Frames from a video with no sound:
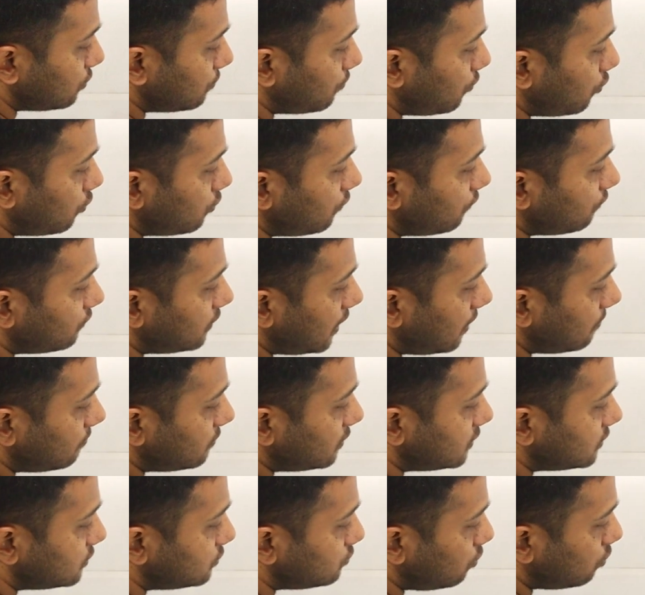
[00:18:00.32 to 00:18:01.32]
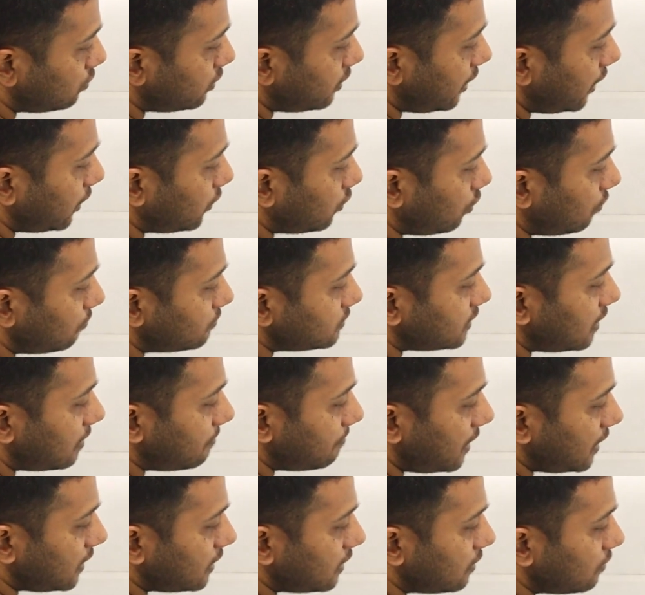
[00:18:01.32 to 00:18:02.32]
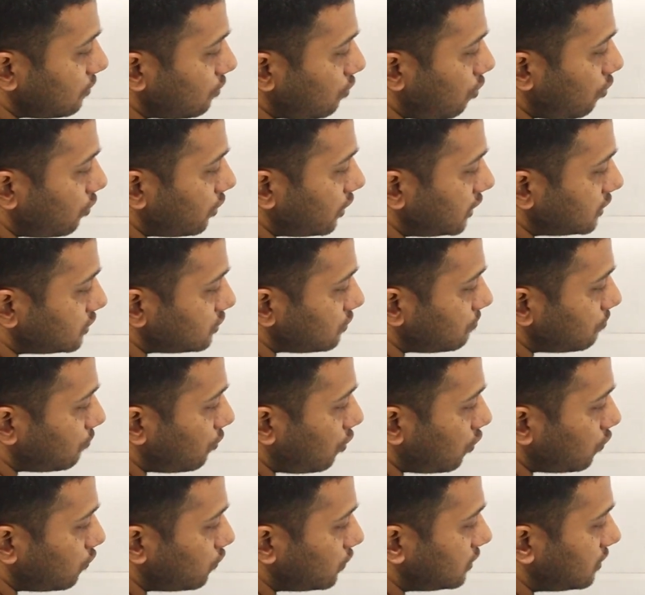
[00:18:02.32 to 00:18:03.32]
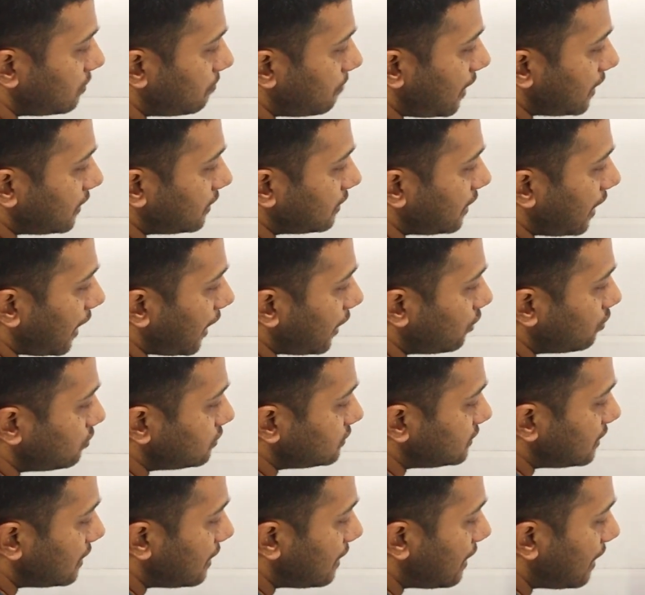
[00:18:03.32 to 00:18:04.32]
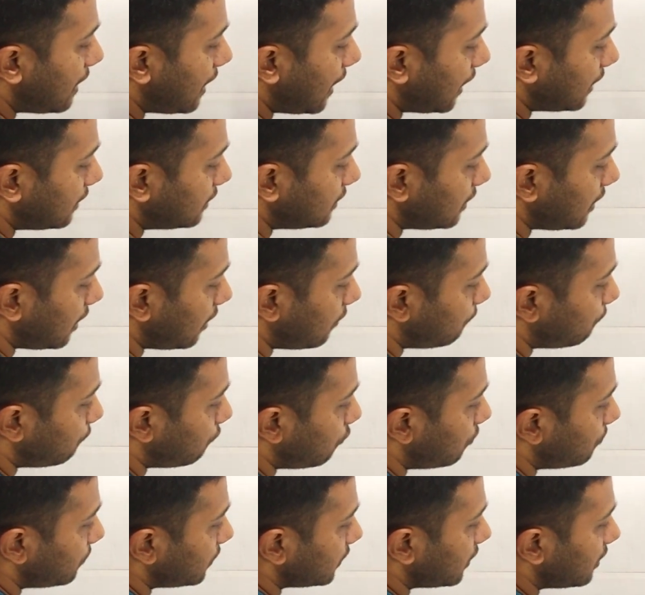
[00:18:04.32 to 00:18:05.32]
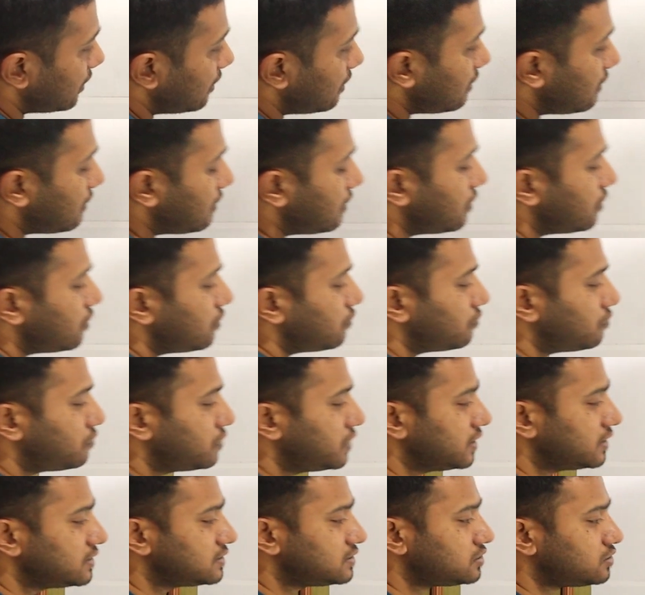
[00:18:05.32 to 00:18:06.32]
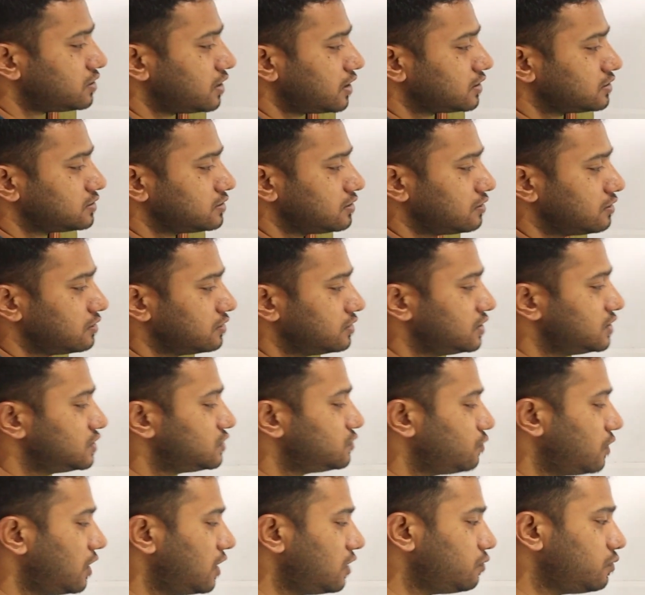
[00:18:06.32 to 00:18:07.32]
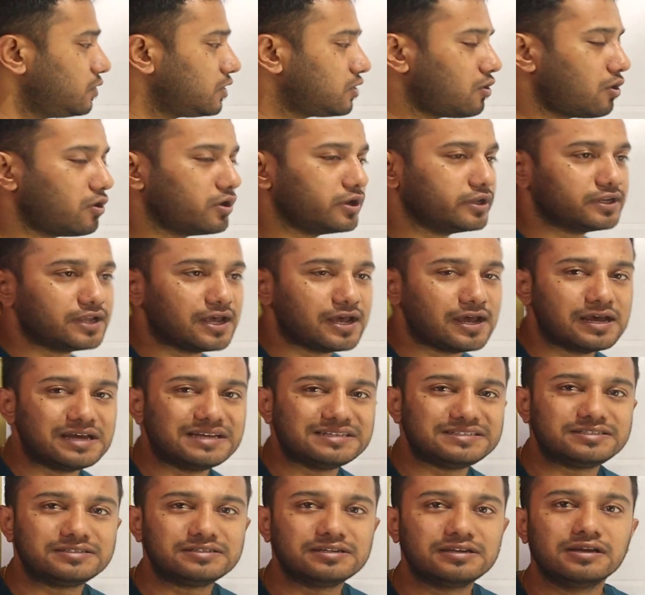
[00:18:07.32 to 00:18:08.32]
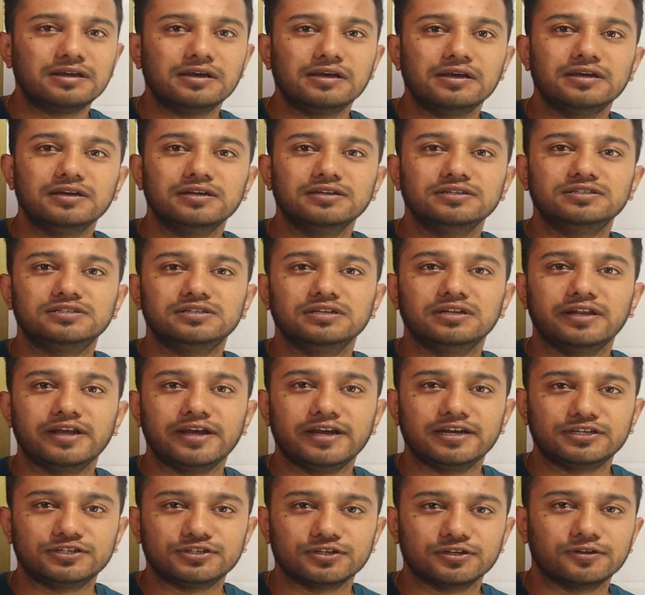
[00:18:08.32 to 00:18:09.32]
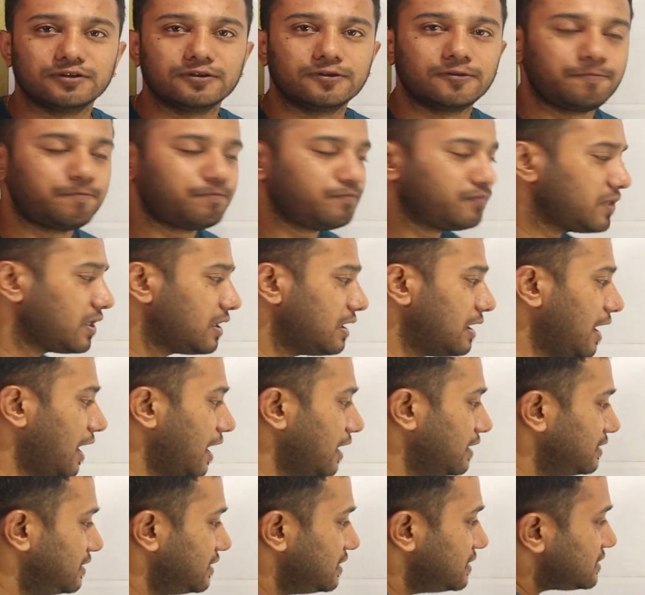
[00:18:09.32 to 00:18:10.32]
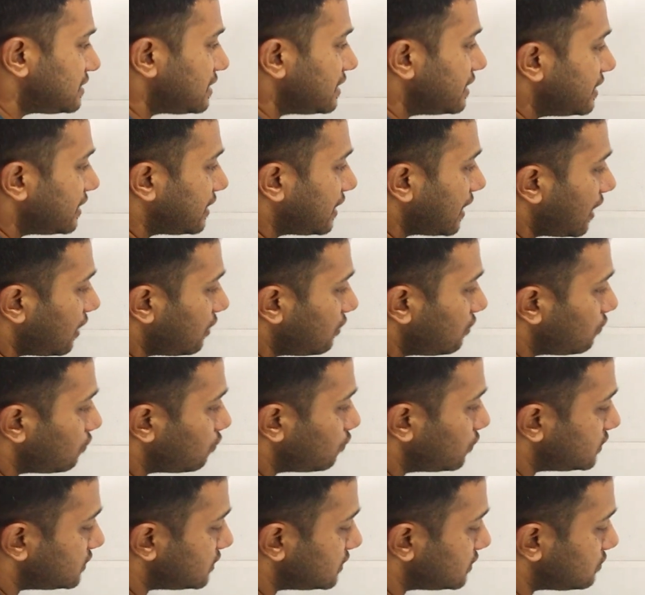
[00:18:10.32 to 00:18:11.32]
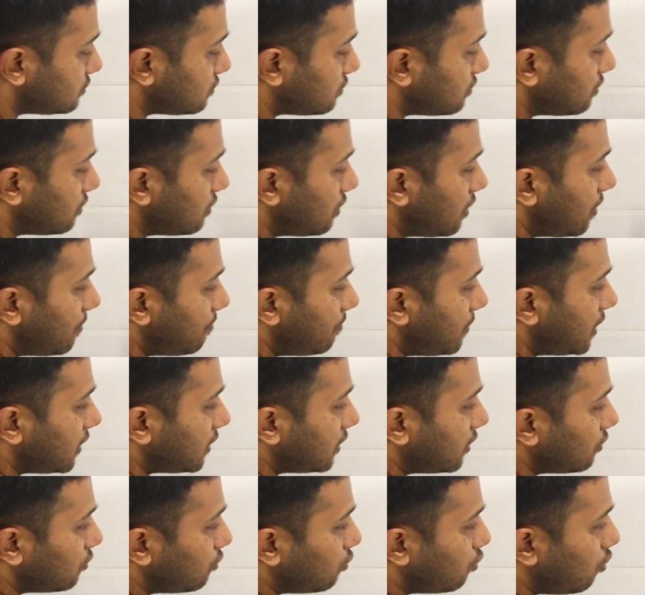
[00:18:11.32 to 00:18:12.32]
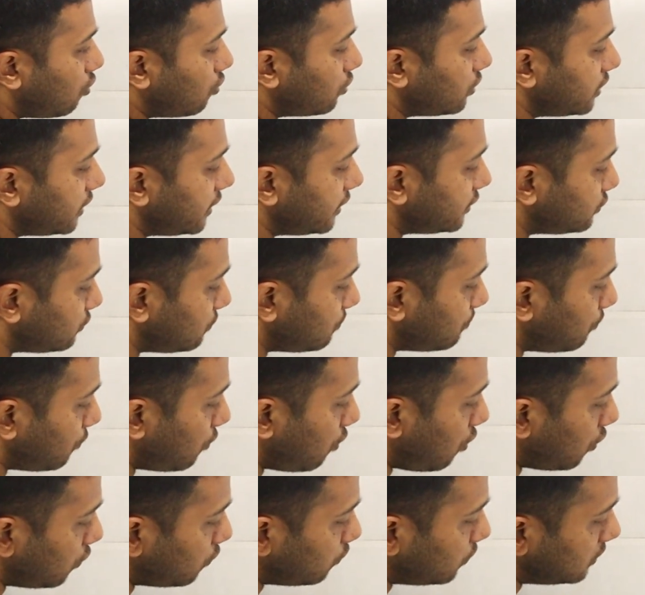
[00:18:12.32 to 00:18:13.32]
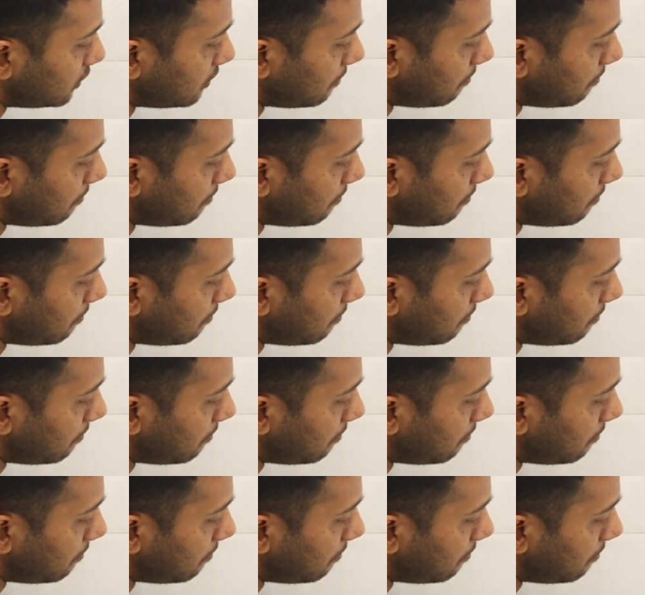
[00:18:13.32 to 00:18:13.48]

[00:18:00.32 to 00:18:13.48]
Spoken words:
both of them, these donor atoms, are making coordination bond with the metal ions, and they are forming a ring structure. This one we call it as chelation. And this ligand which is making coordination bond with the